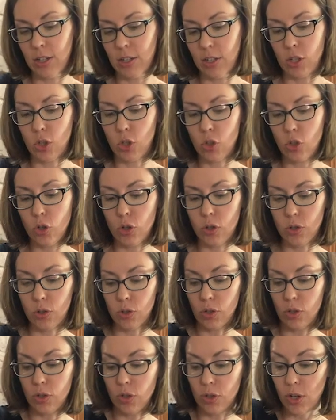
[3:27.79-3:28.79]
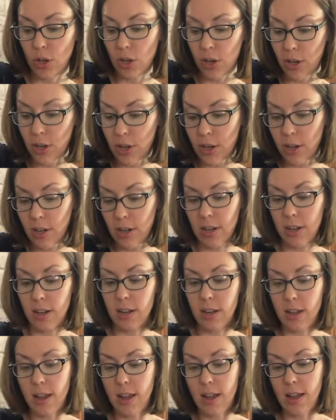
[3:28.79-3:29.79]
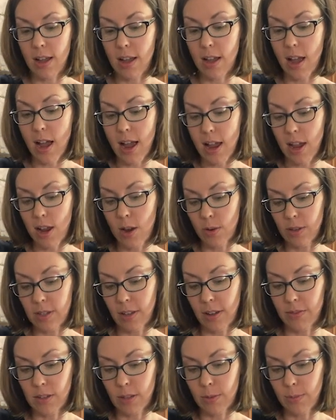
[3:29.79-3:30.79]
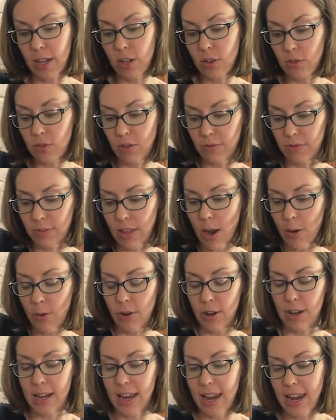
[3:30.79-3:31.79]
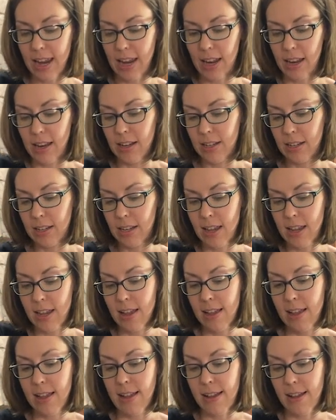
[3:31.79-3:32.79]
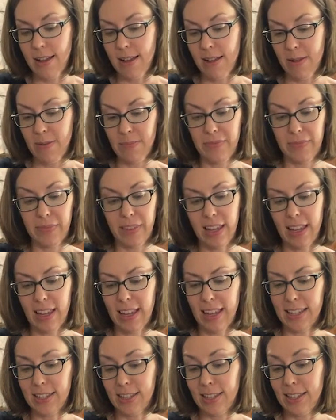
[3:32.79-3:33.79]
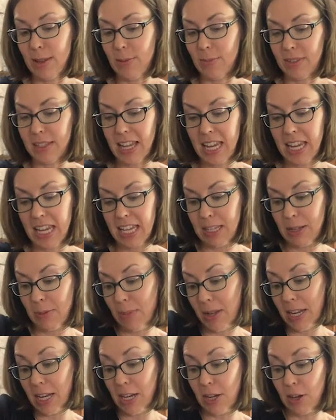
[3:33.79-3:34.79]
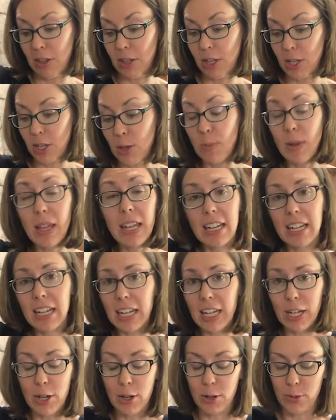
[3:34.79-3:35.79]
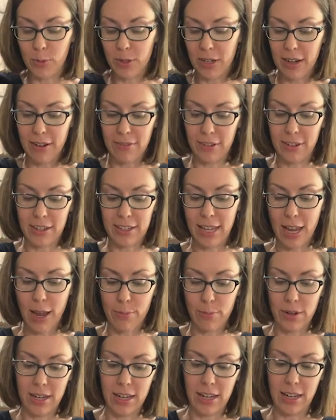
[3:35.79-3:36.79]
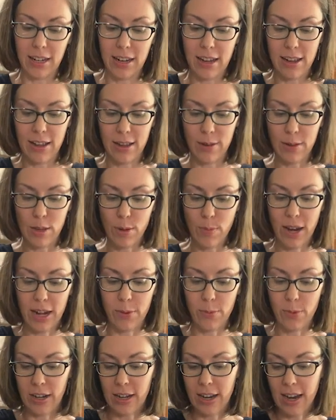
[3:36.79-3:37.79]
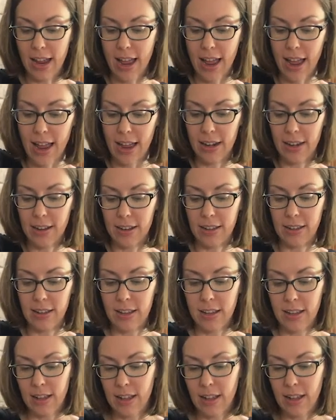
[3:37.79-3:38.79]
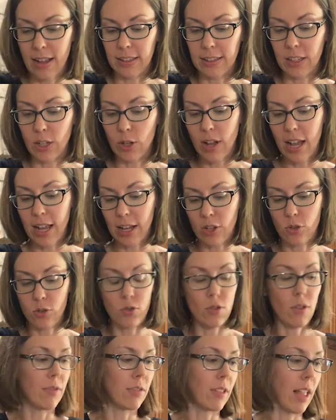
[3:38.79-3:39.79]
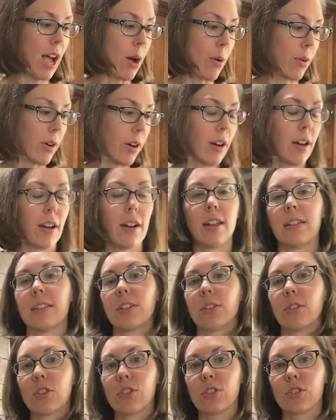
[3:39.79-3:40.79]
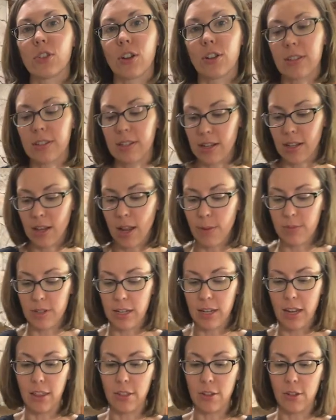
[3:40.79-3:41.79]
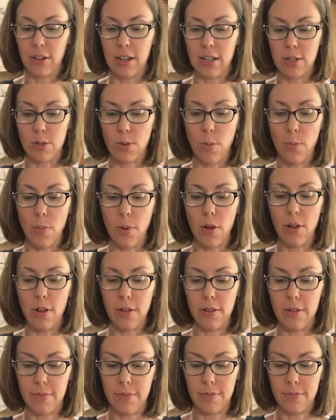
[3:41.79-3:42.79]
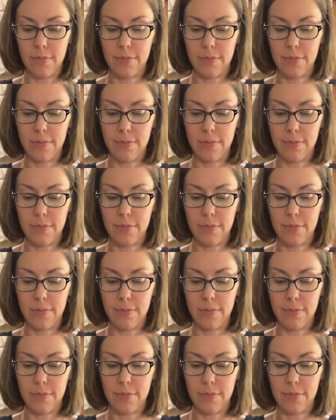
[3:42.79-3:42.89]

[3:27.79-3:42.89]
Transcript: Stir, stir, stir. I always have some extra flour on hand. It seems like depending on the humidity or whatever is happening, you might want to add a little extra flour until it starts to come together into a ball.